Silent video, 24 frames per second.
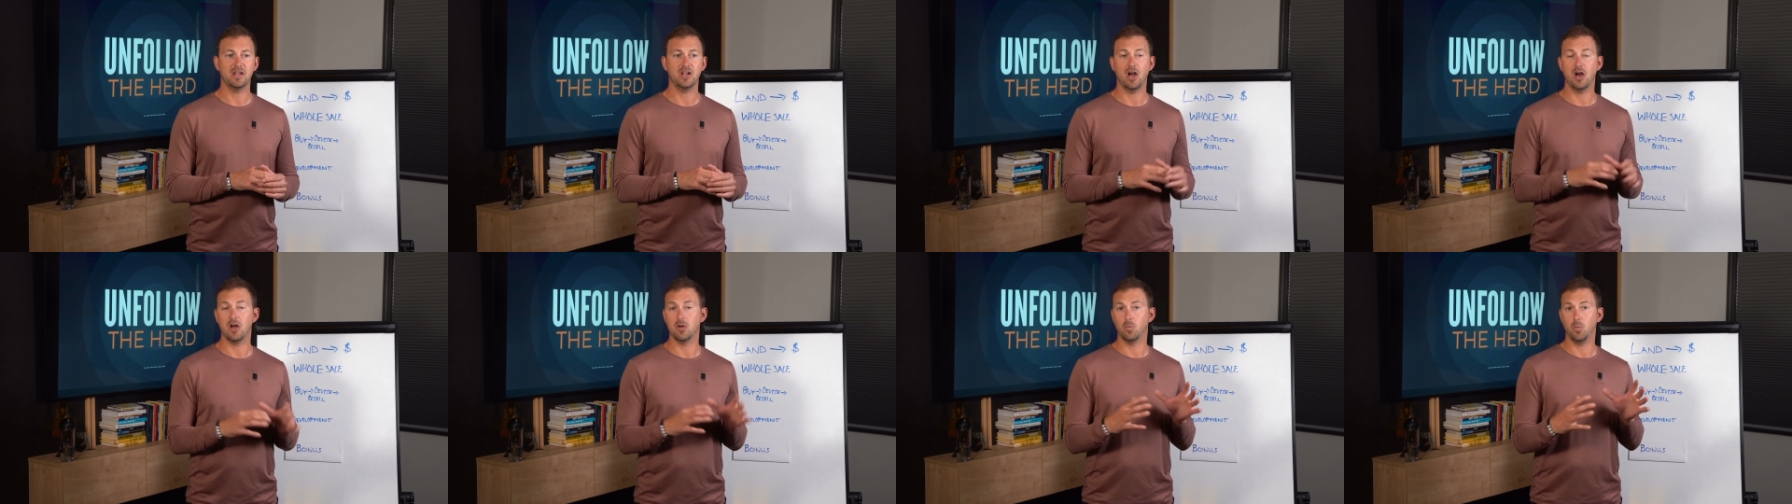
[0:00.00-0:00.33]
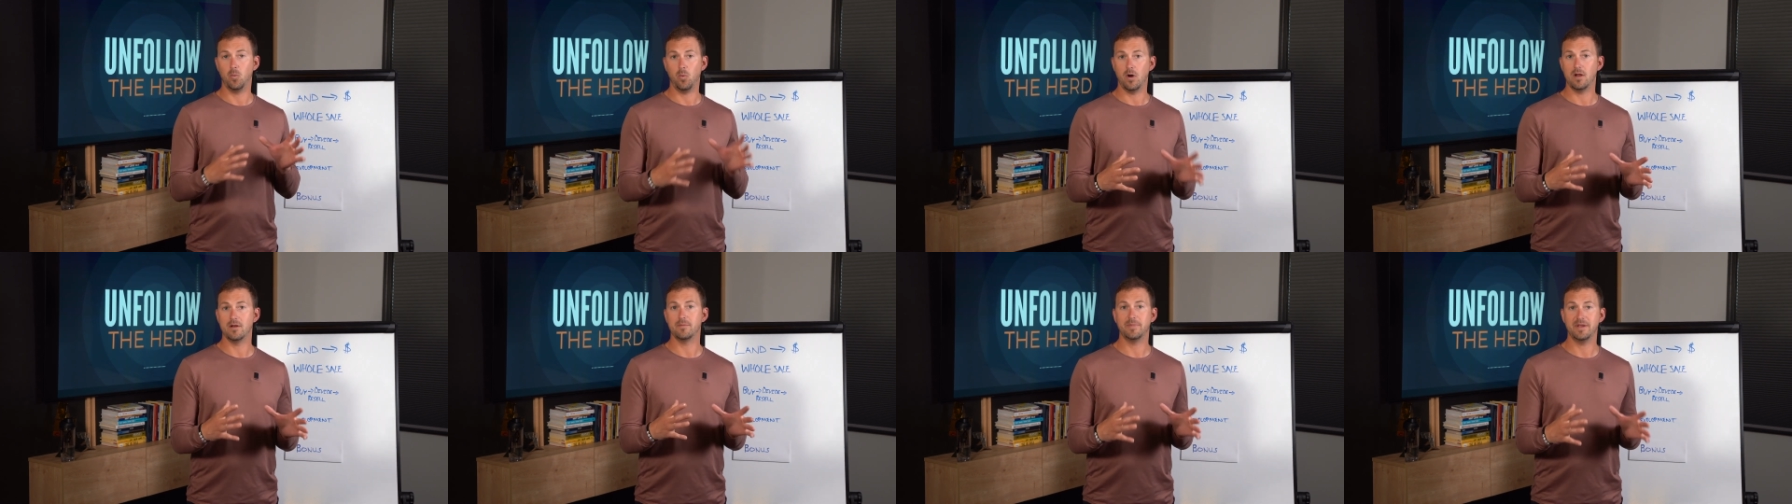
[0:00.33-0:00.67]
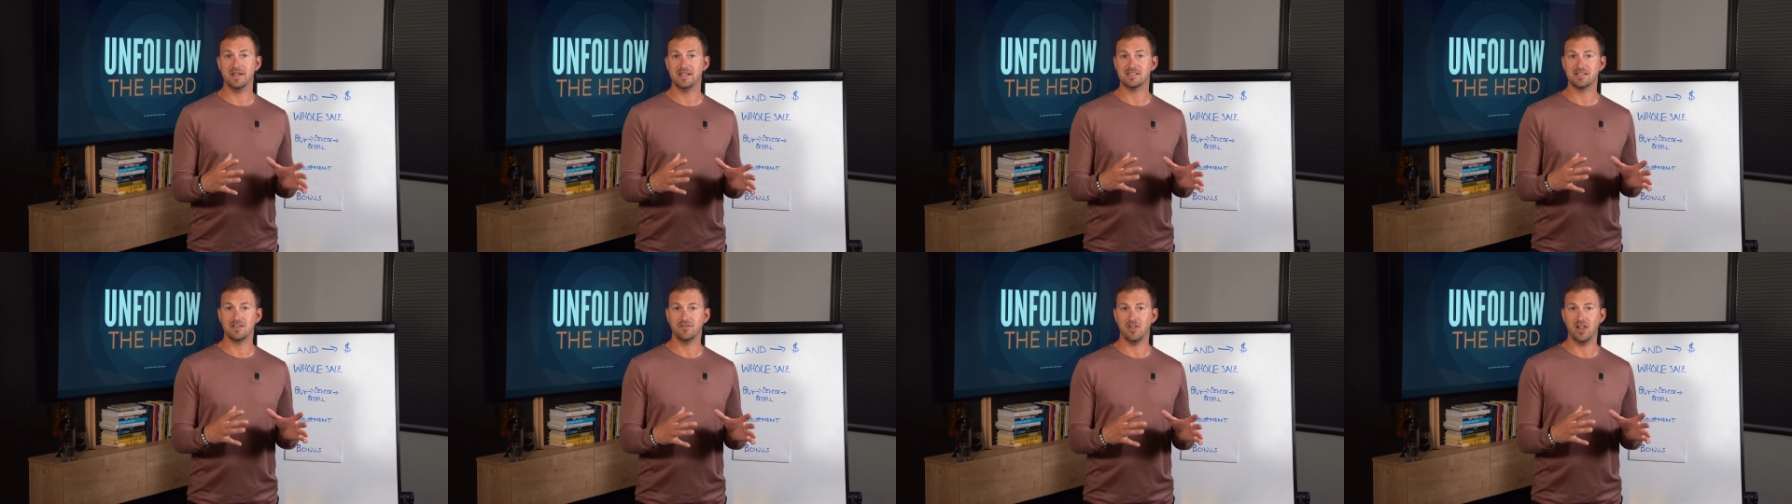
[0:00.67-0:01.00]
on one
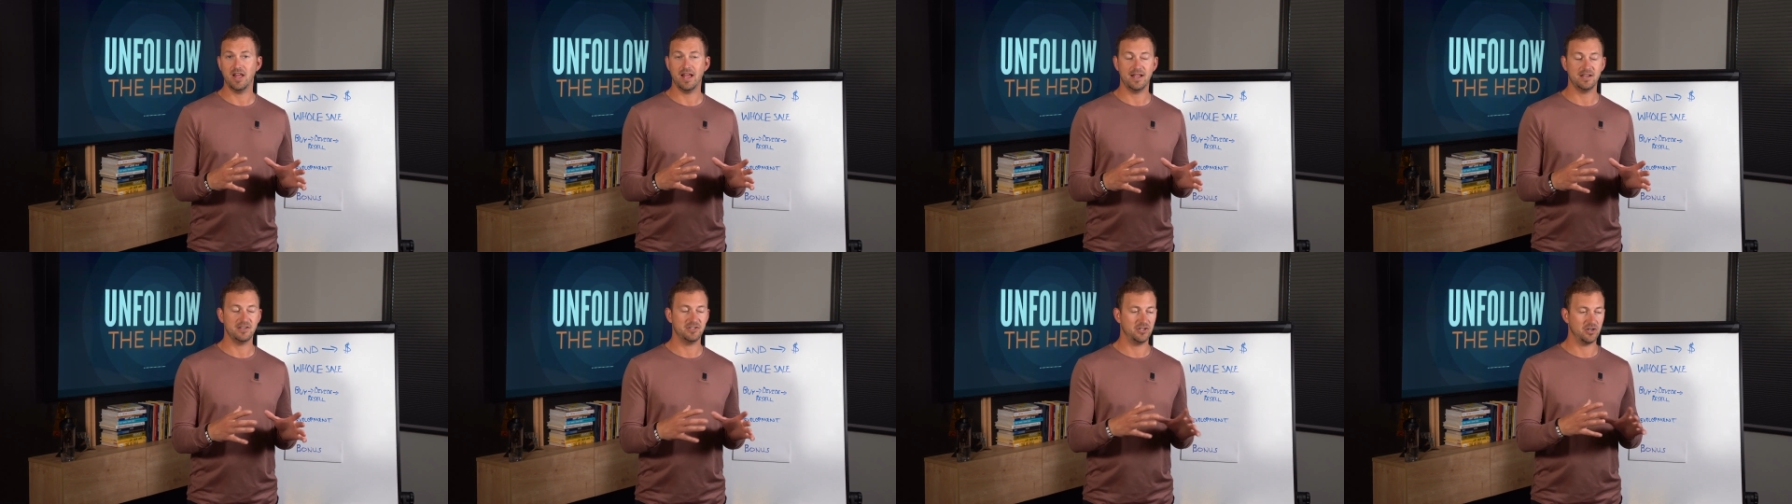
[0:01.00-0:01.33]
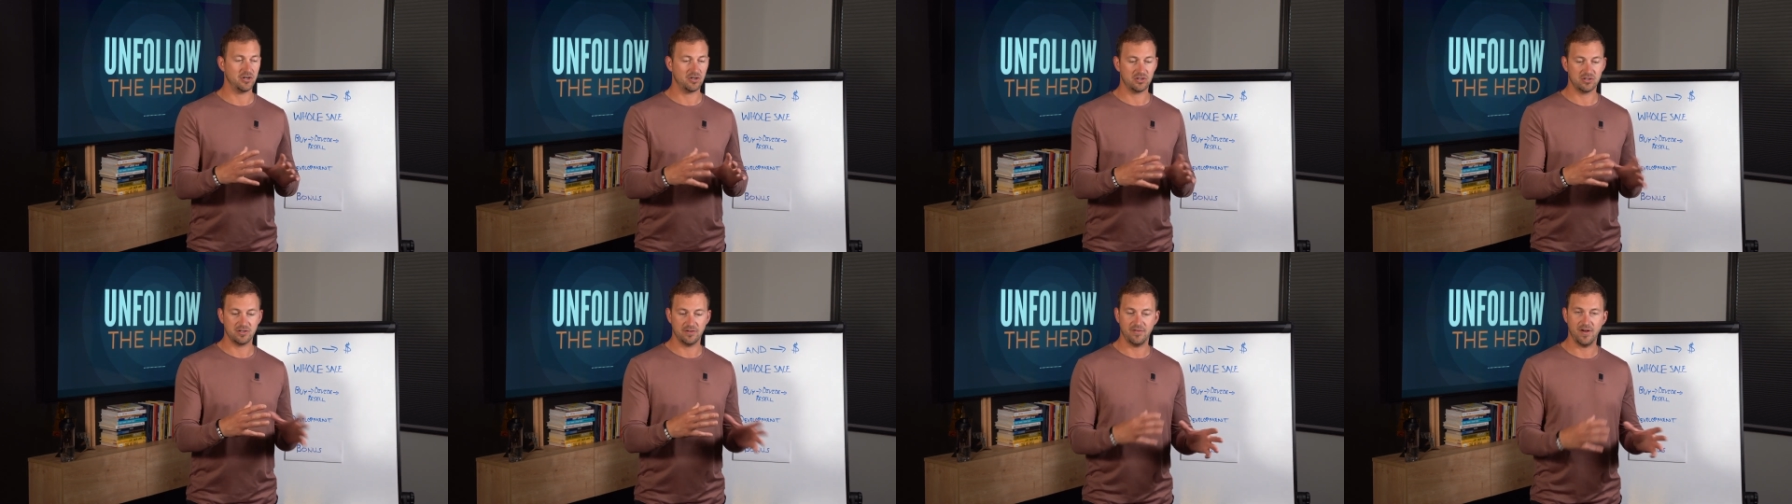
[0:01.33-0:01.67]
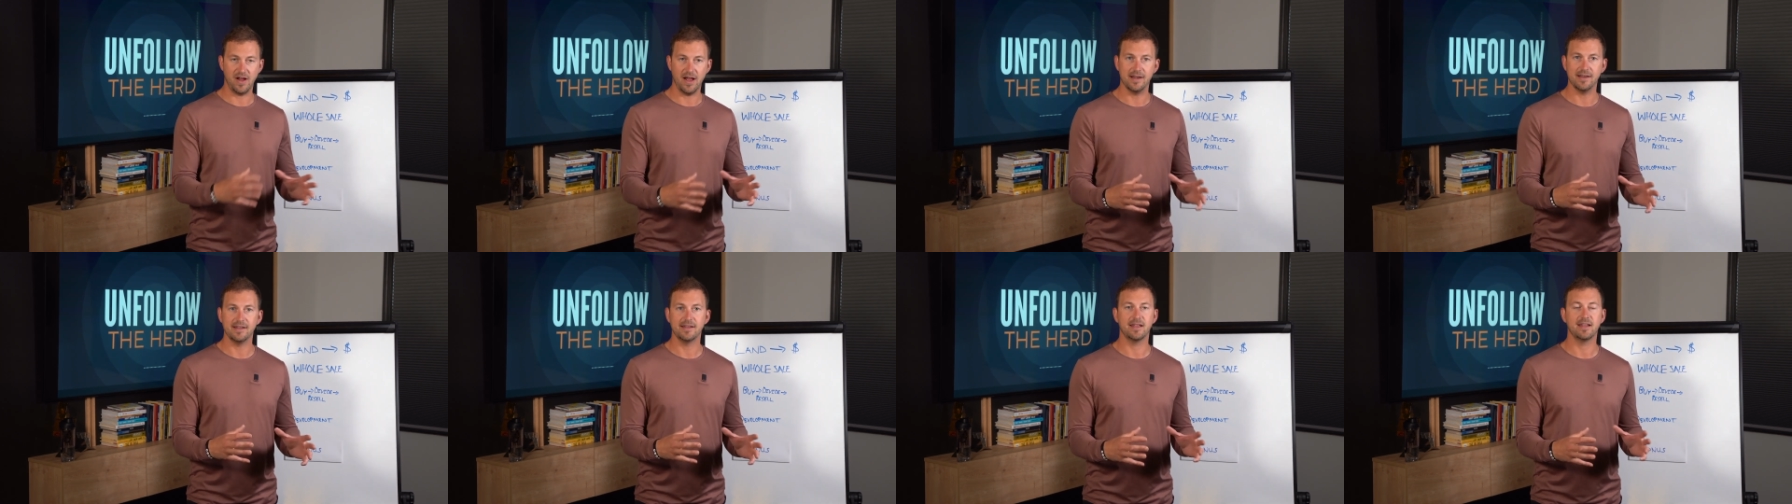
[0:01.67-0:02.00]
piece of land, you're
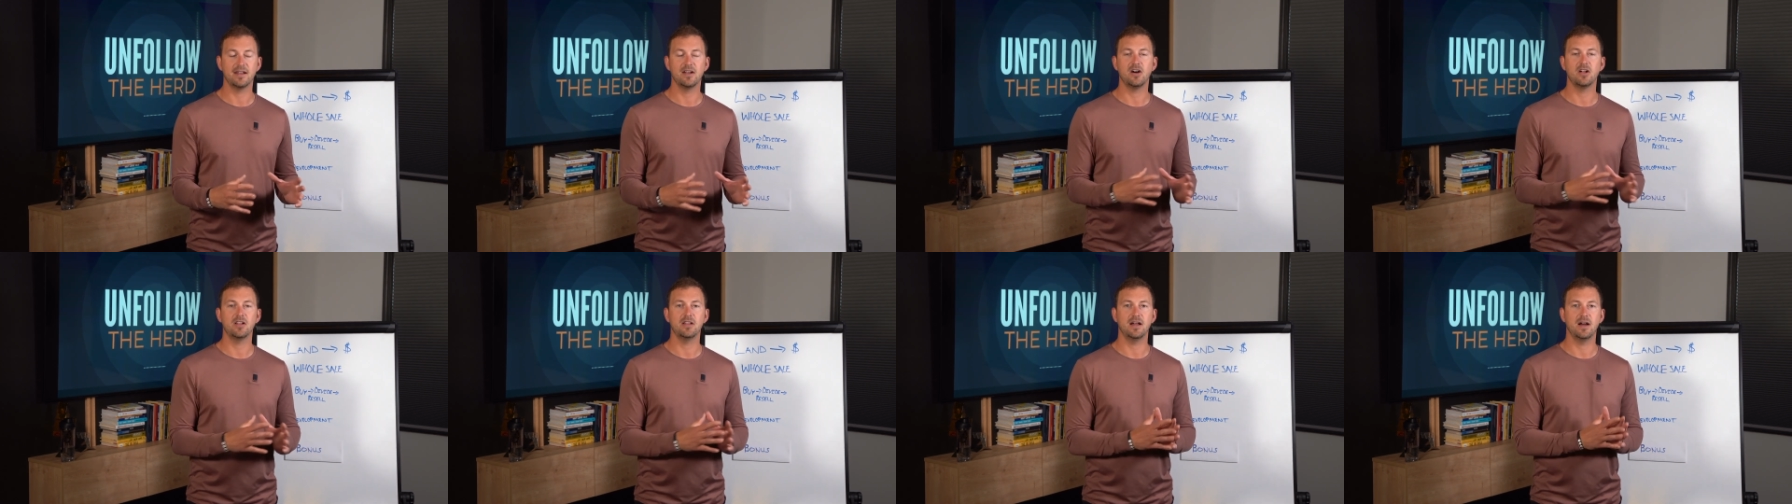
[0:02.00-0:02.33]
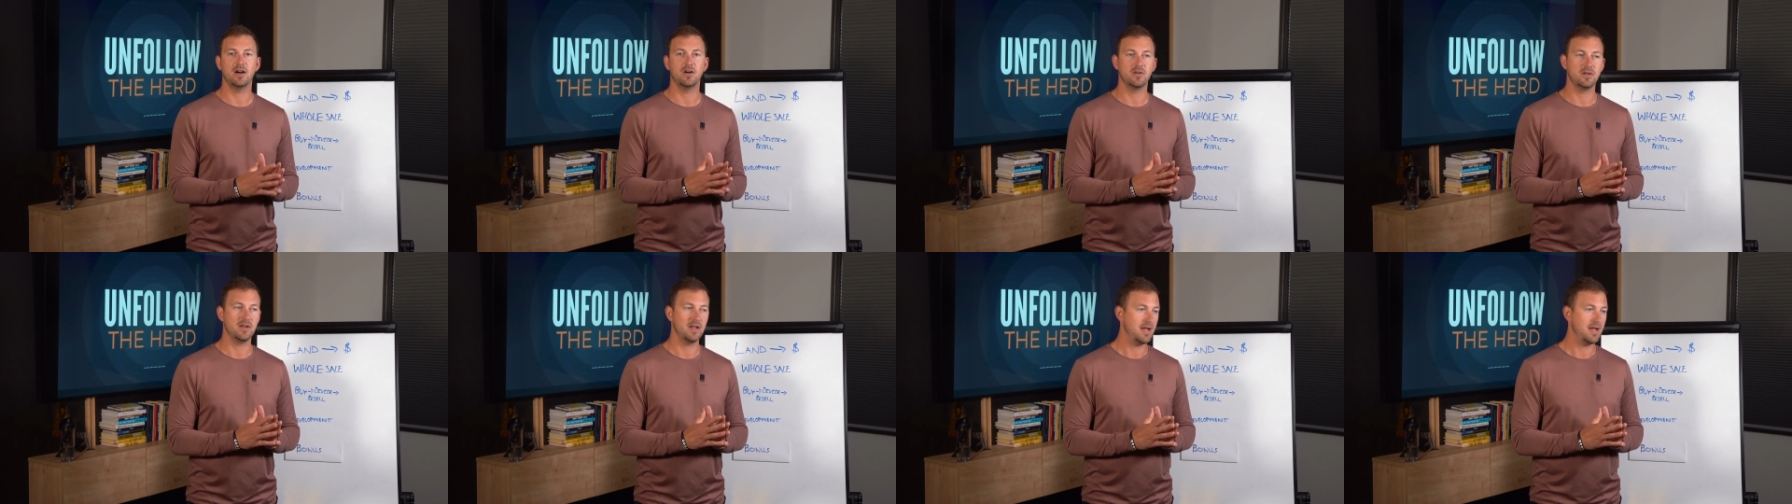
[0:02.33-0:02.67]
dividing it all out.